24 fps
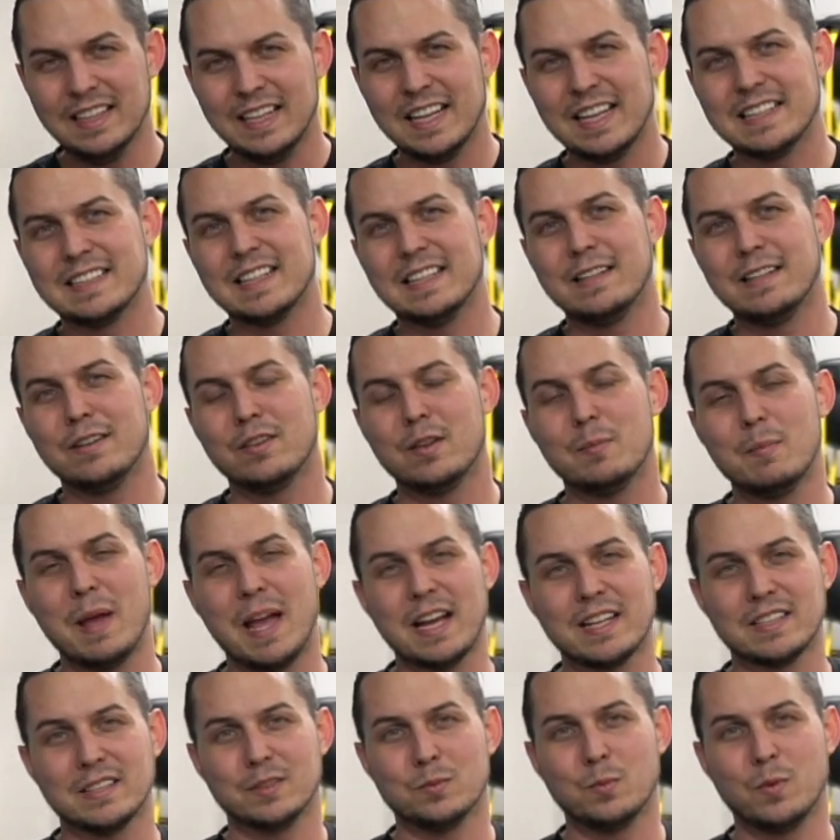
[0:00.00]
Because I know the
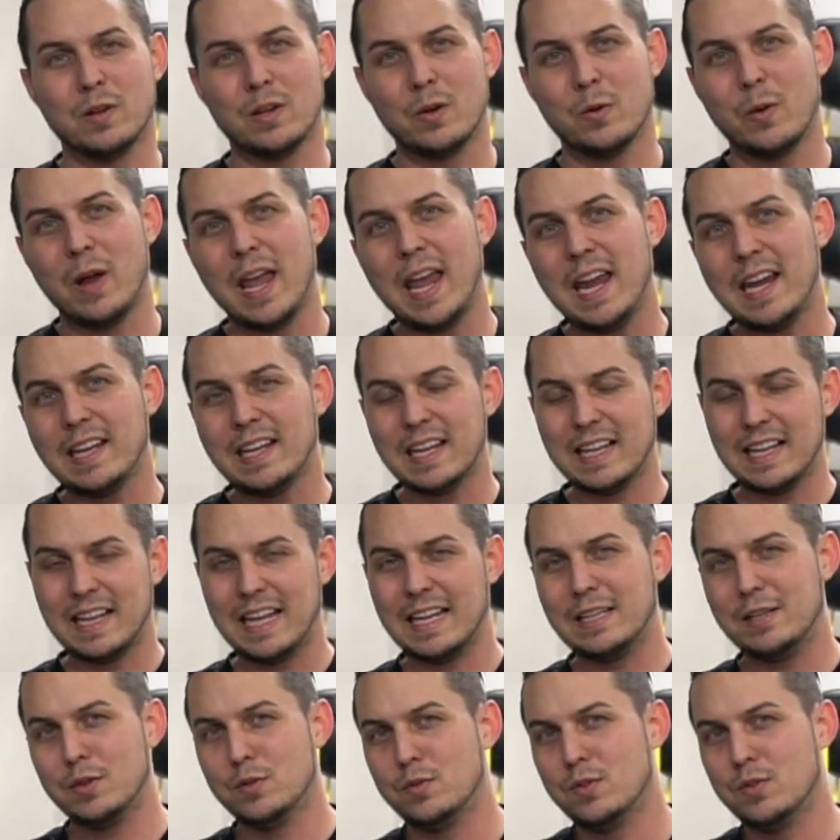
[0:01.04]
max is 108 and they do